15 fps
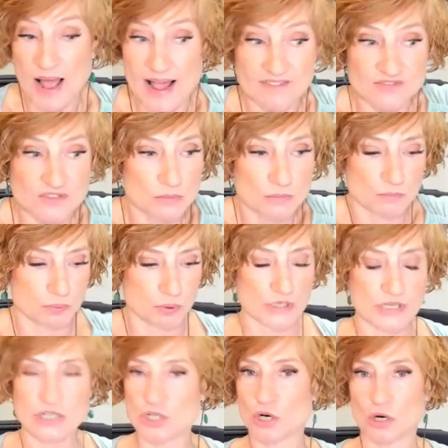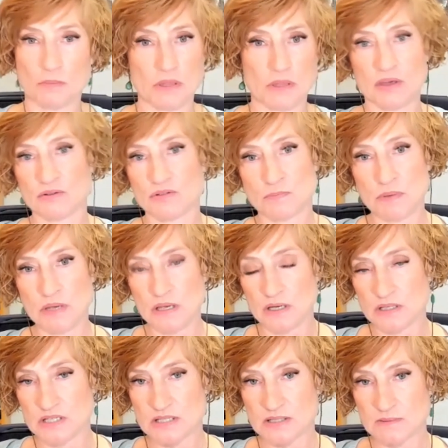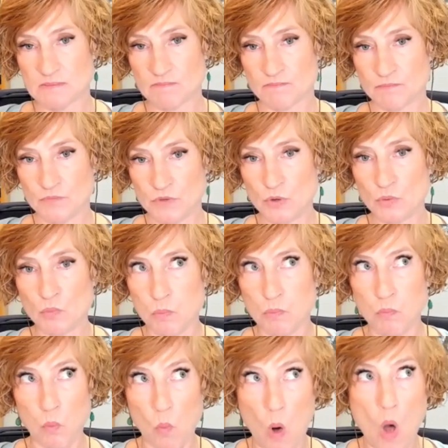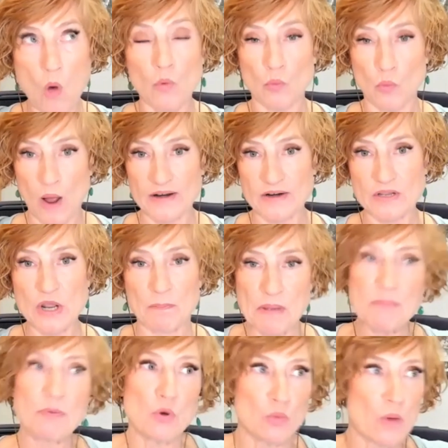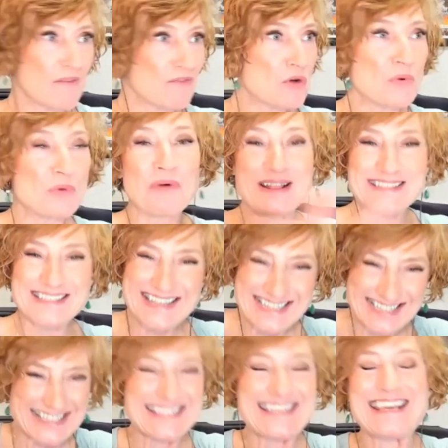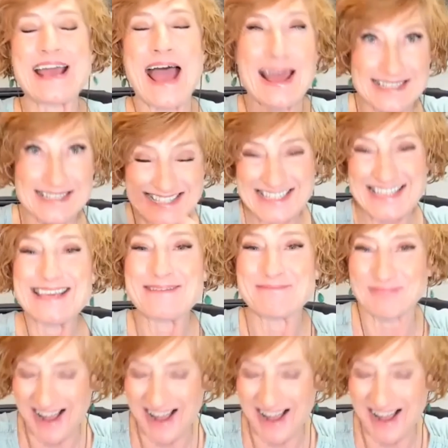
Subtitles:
have to predetermine those beats. You won't run, everyone runs into out of steam,